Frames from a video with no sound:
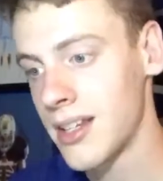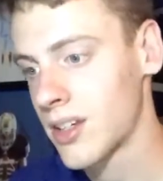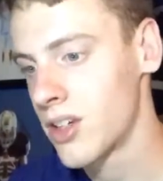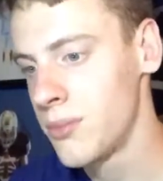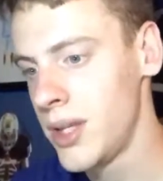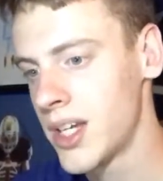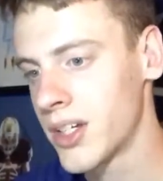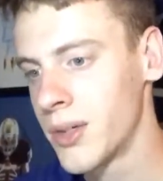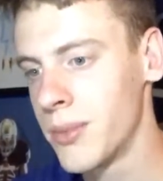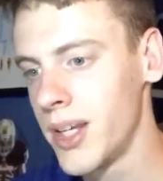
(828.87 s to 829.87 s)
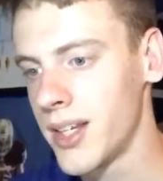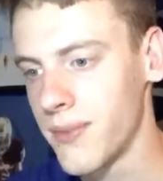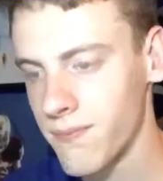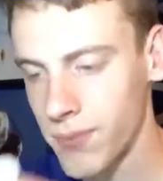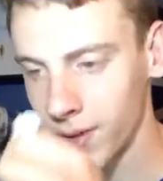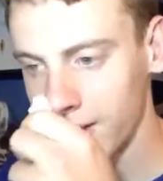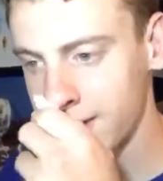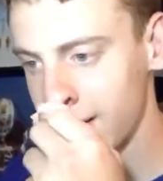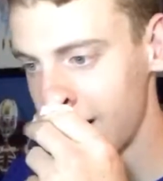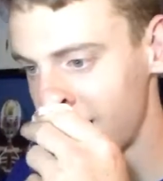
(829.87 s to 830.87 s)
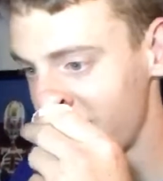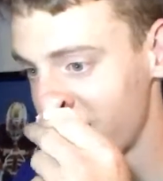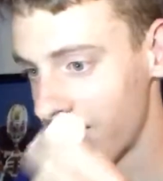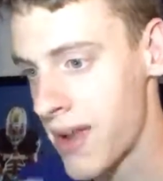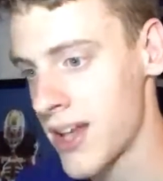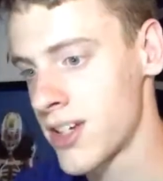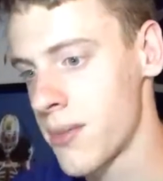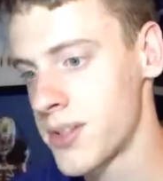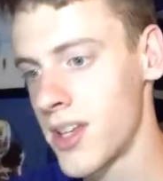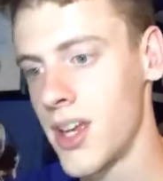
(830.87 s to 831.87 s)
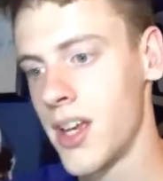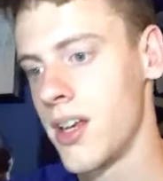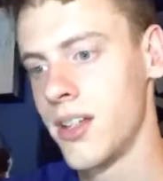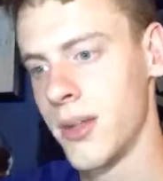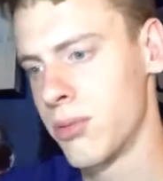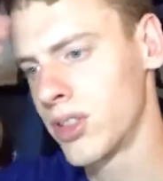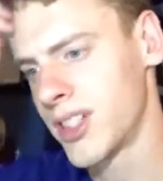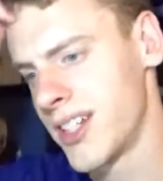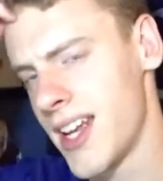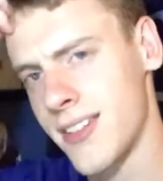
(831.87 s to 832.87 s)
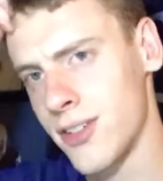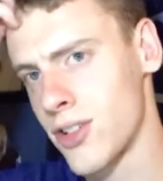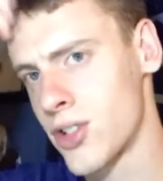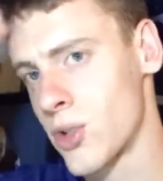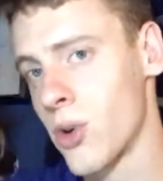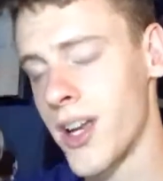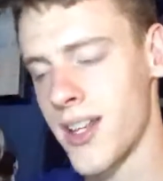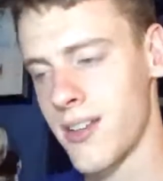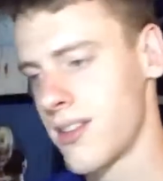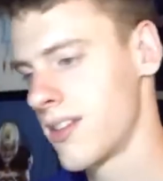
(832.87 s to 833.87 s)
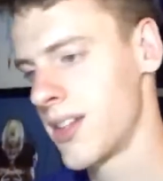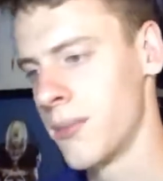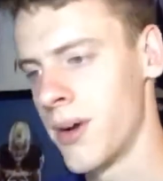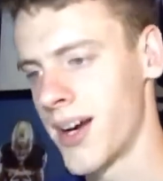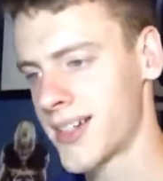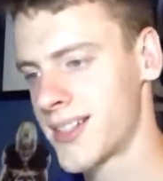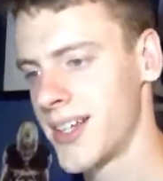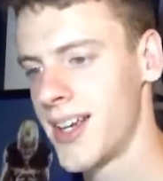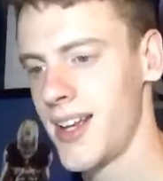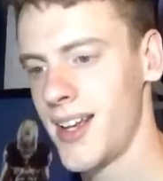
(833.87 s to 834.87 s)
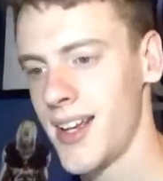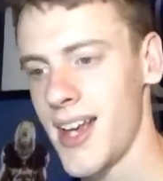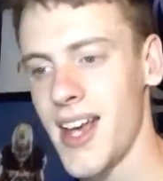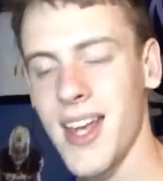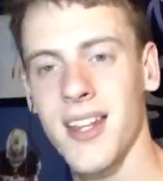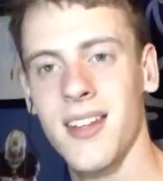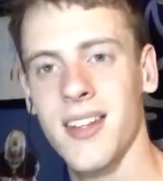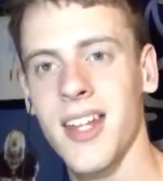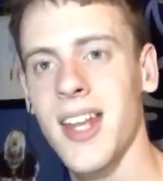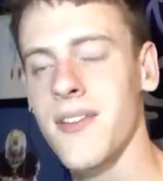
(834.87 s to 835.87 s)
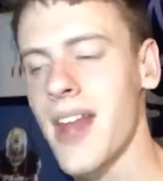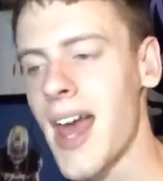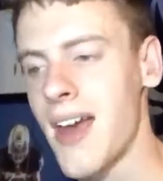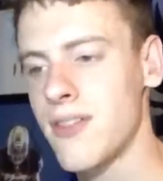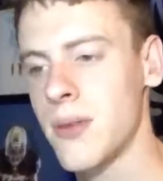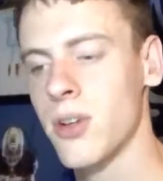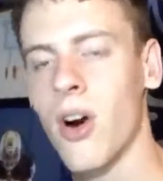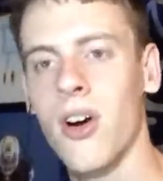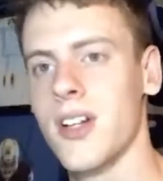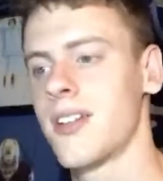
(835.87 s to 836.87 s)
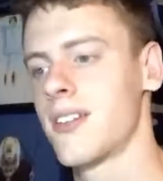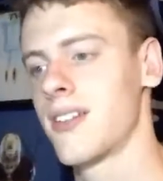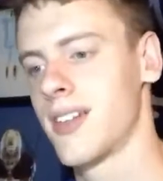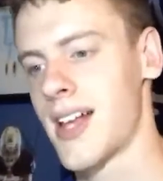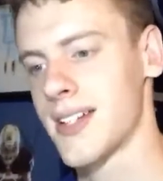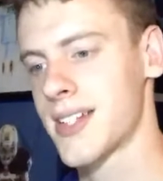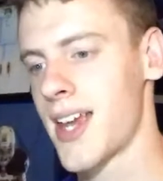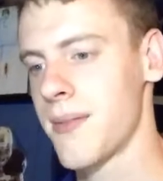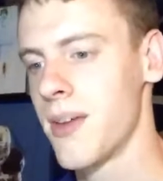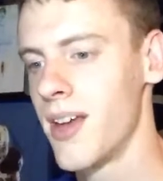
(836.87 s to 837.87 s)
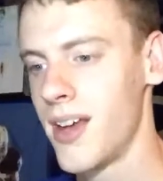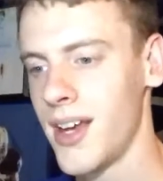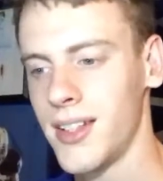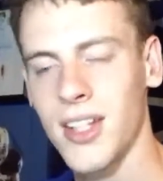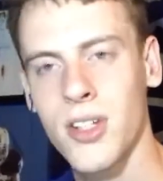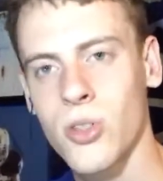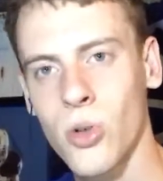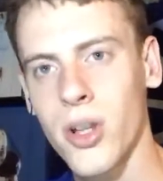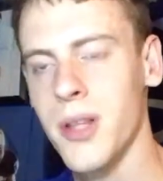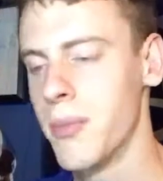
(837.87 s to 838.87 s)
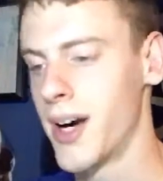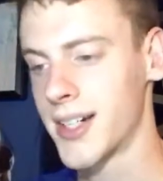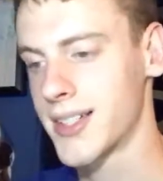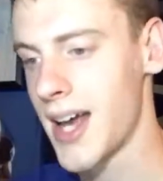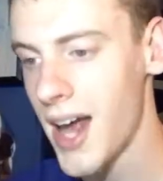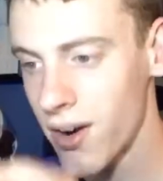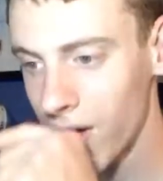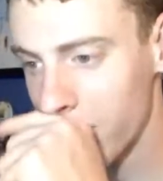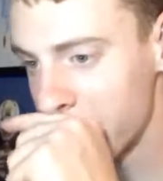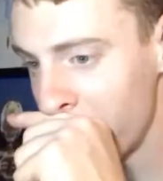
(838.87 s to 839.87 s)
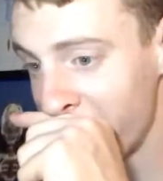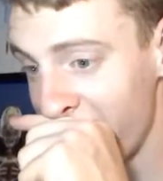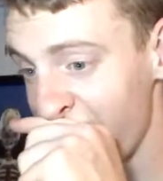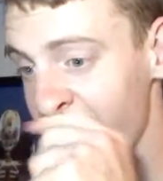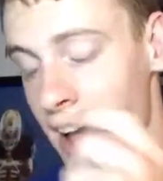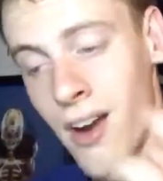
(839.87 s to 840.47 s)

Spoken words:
Could be. But let's see at the other matchups. The Brooklyn Nets are destroying the Bucks. And they didn't even have James Harden last game. They destroyed the Bucks. I don't know what's up with that.